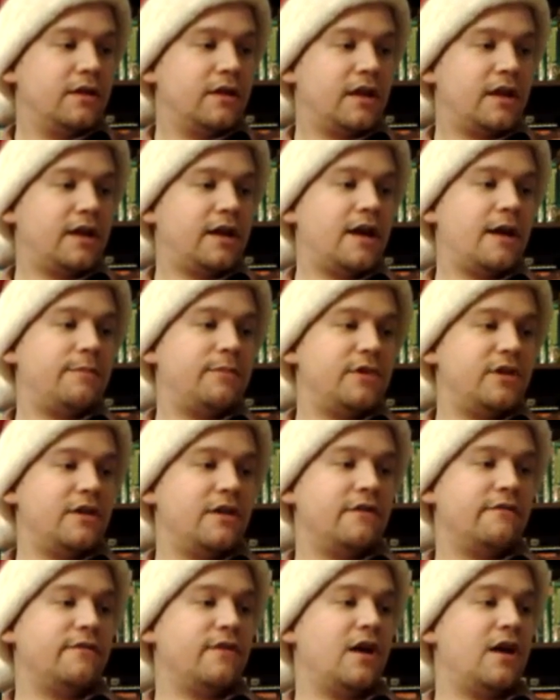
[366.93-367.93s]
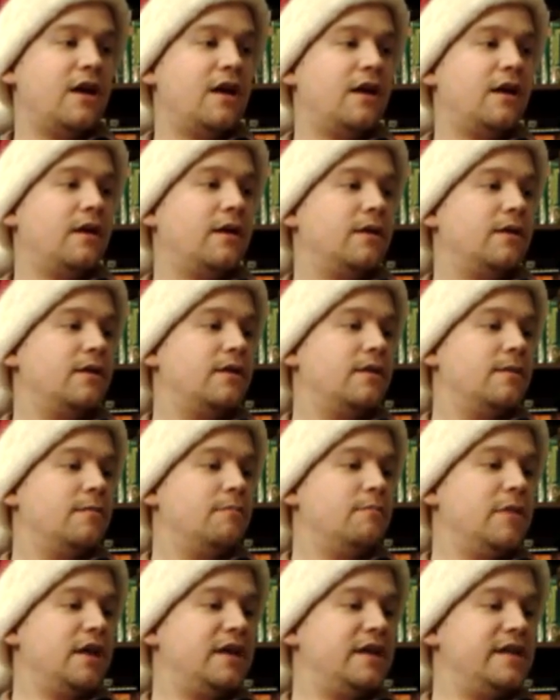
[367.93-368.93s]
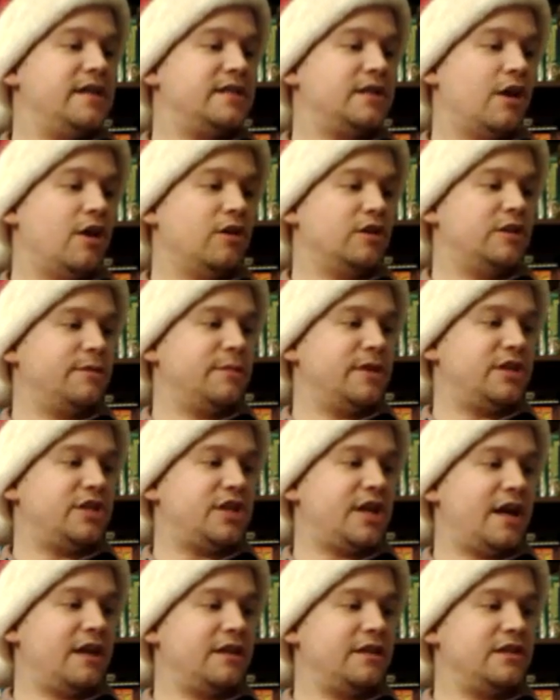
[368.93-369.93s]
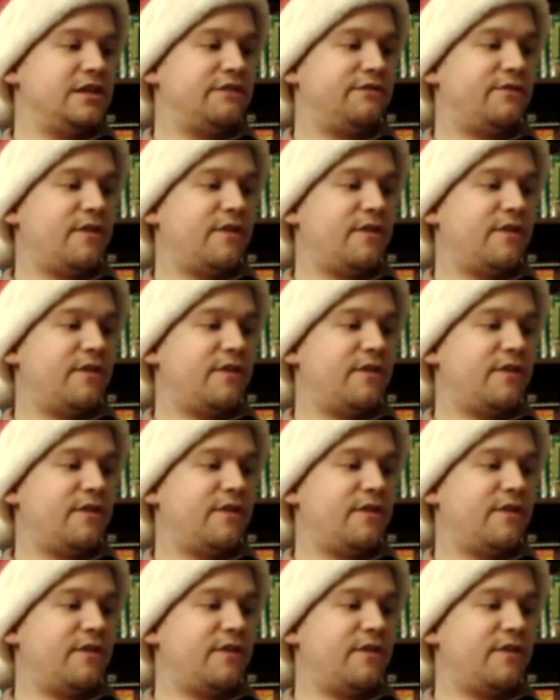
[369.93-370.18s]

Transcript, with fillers: Got a copy of uh, Mickey's Ultimate Challenge,